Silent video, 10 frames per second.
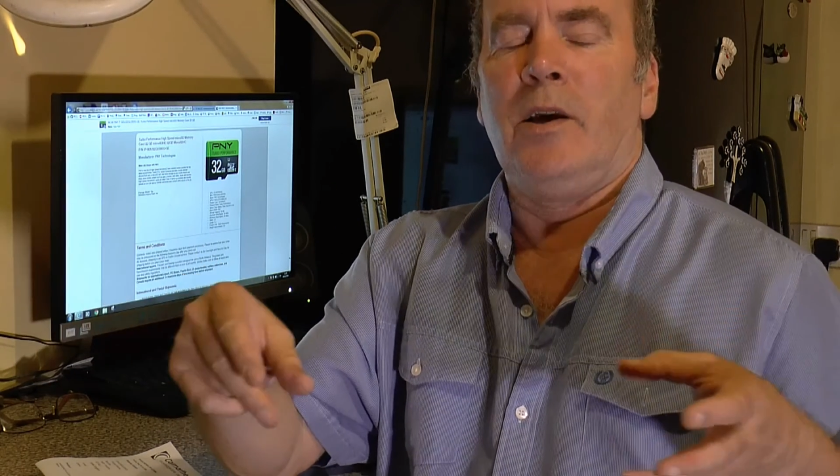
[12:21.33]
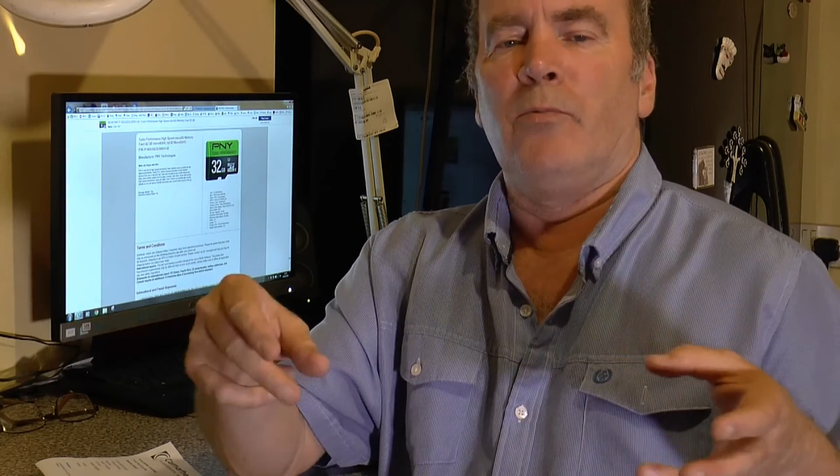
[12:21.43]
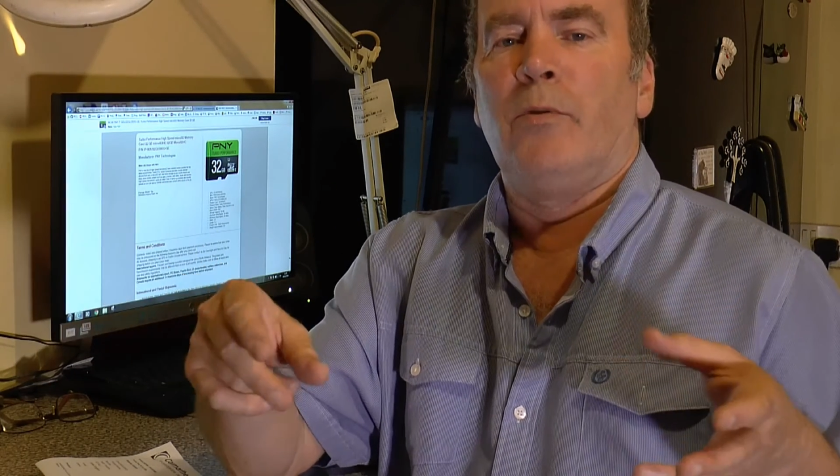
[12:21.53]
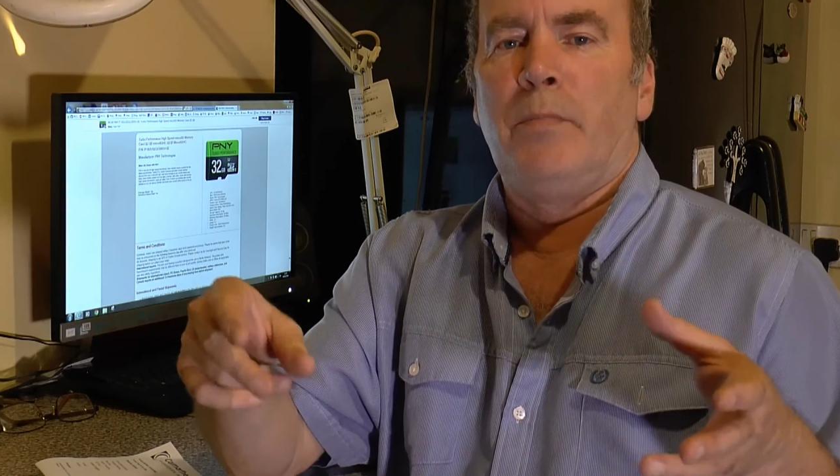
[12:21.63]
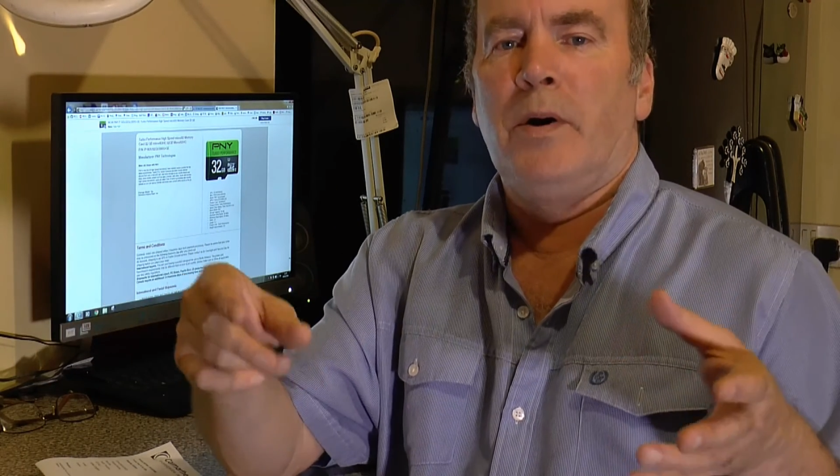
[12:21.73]

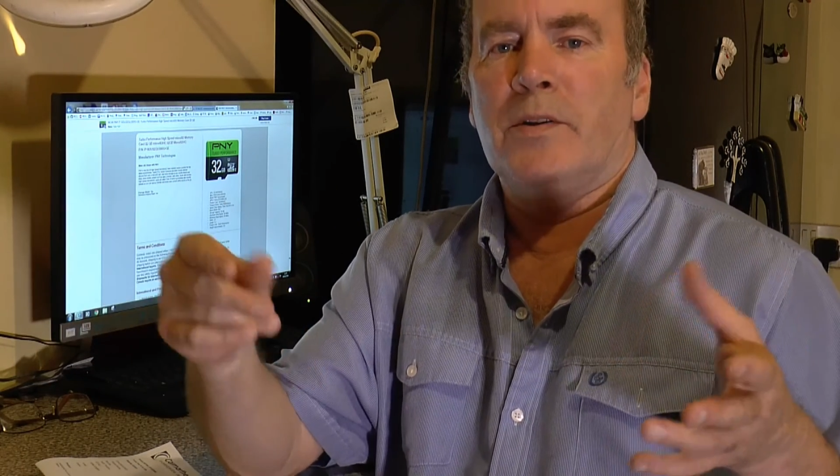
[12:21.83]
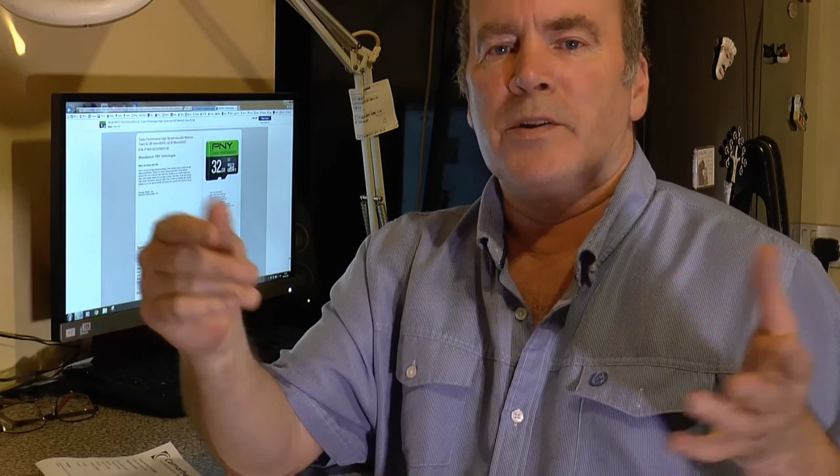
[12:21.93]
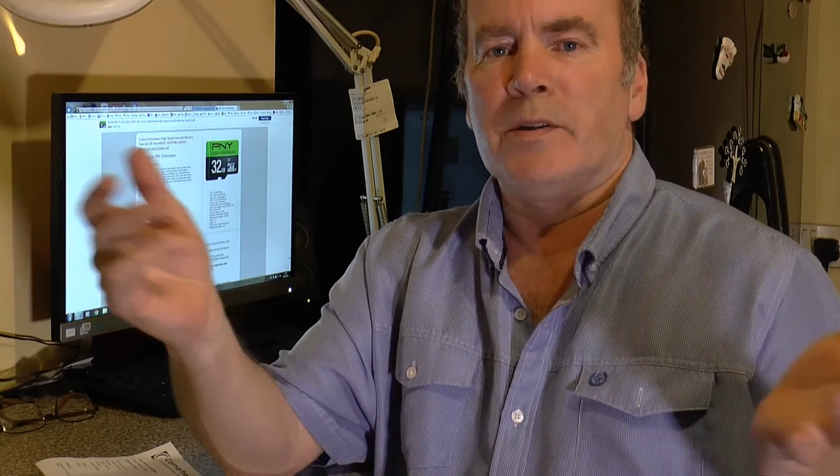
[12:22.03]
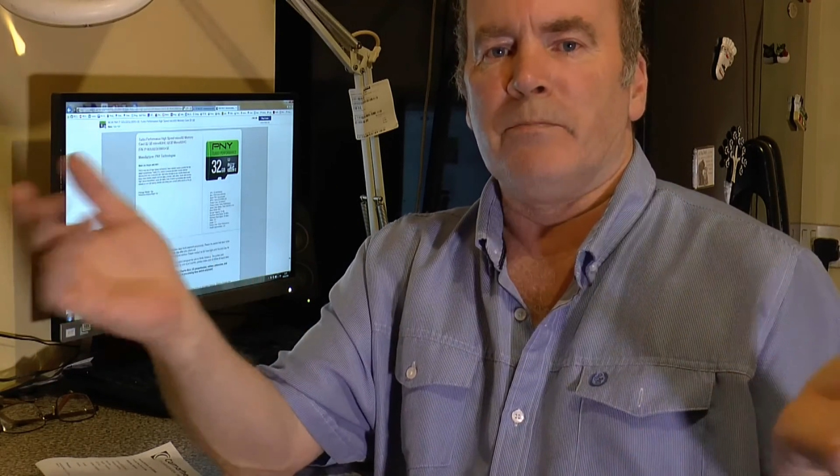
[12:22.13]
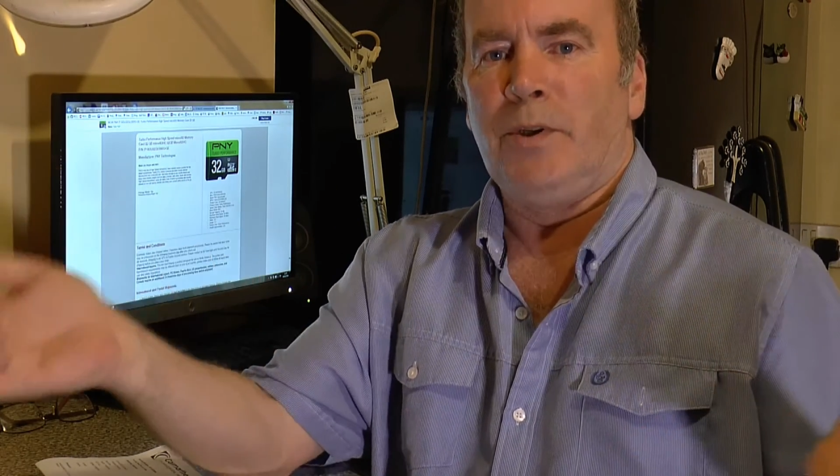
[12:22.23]
will
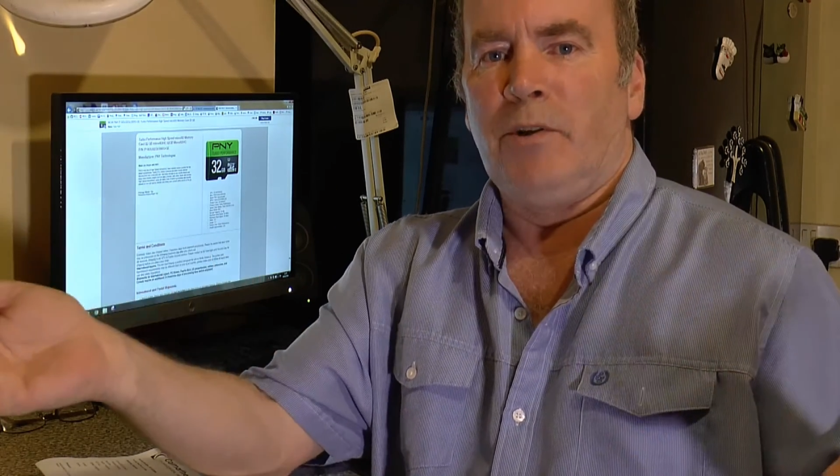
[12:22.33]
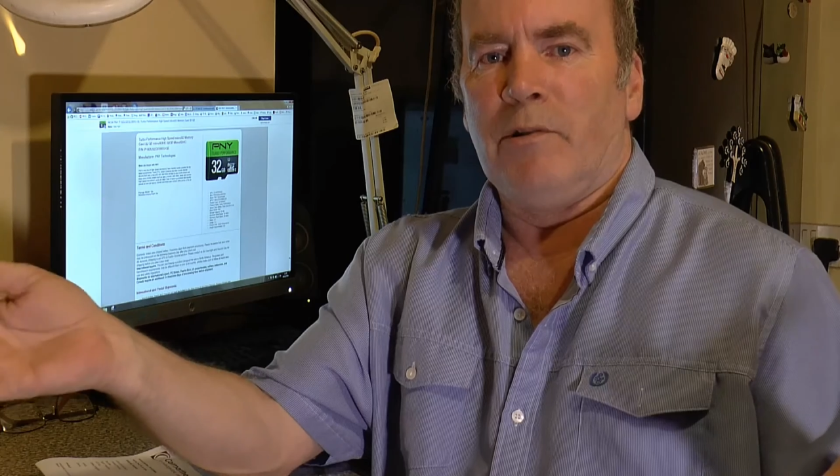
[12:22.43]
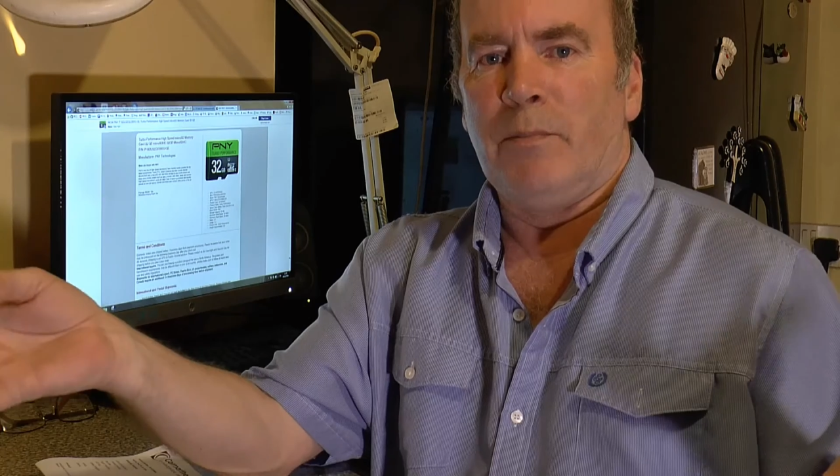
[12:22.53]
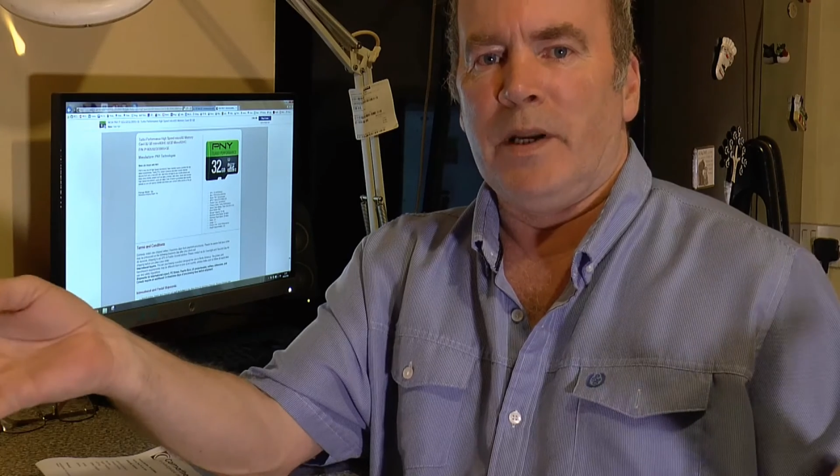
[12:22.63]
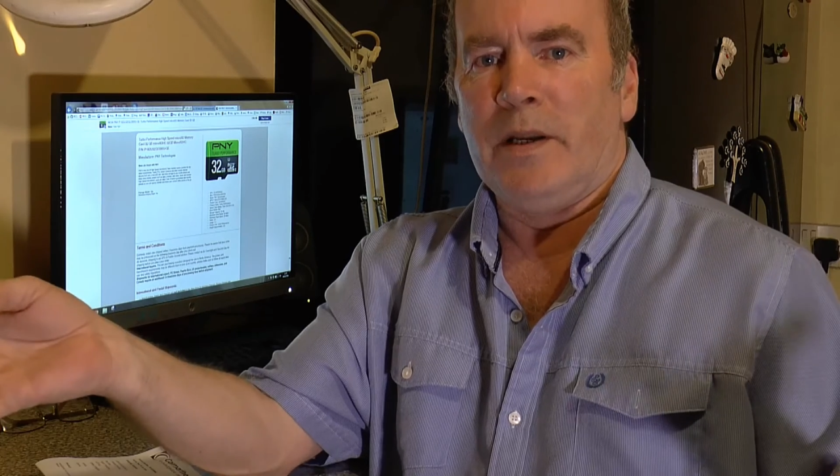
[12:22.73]
purchase some
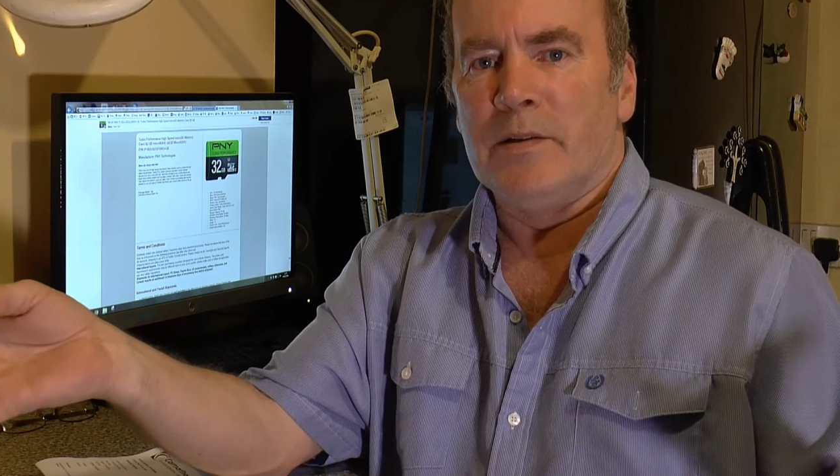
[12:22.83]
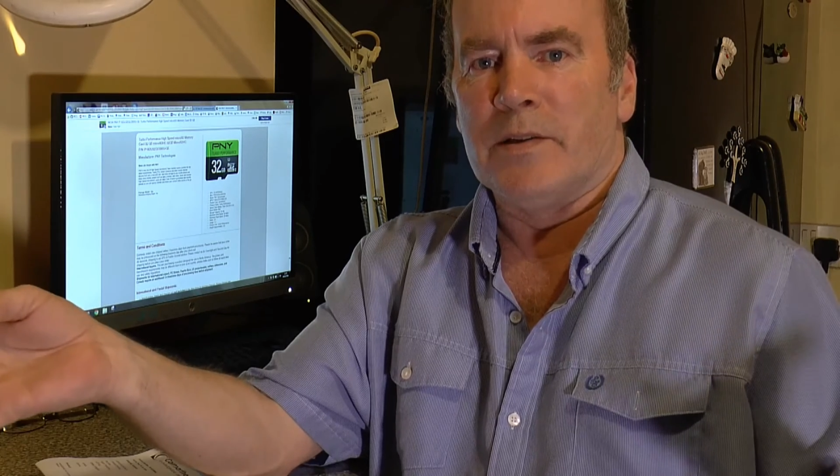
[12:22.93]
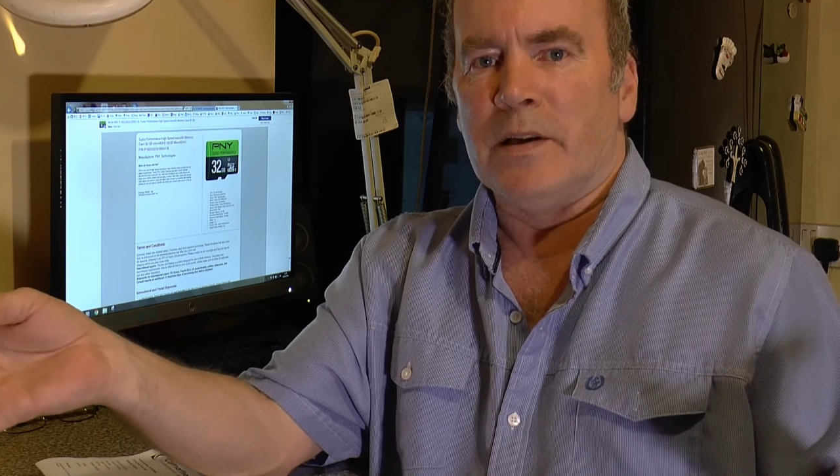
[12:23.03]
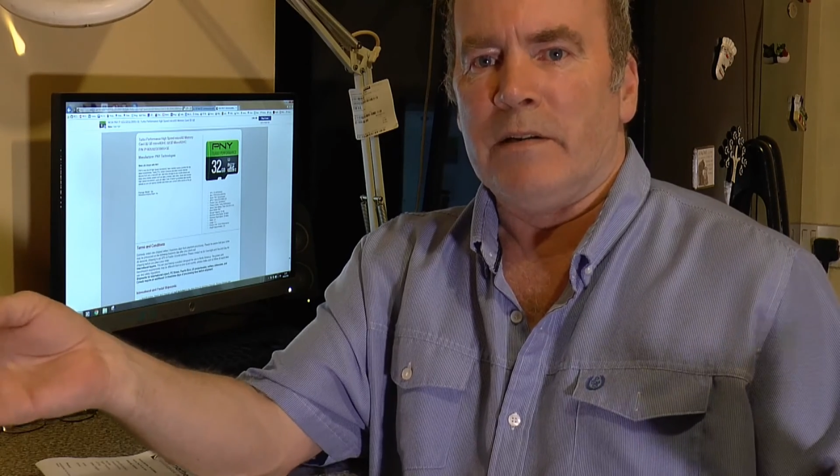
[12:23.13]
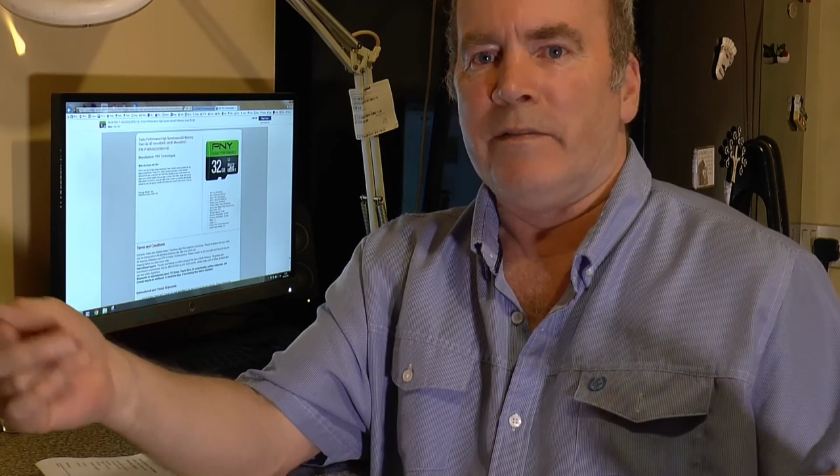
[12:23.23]
European
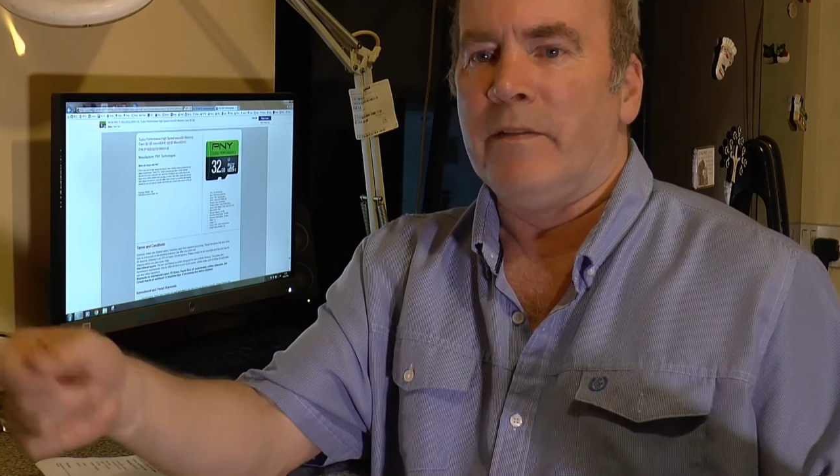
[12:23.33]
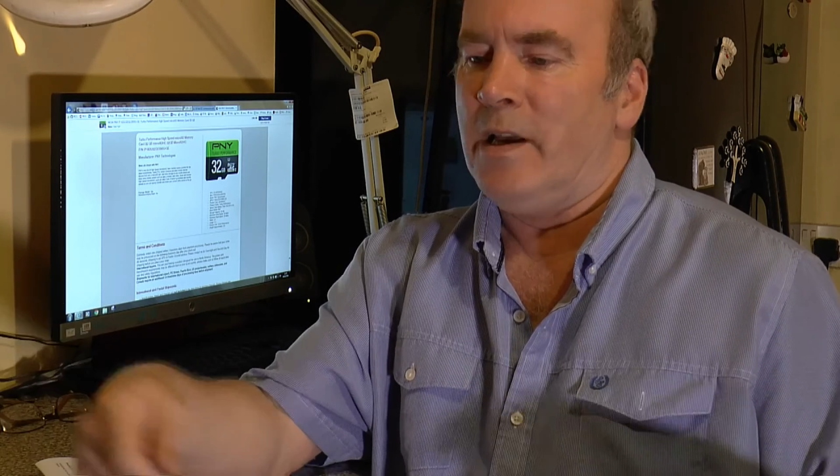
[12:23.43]
stuff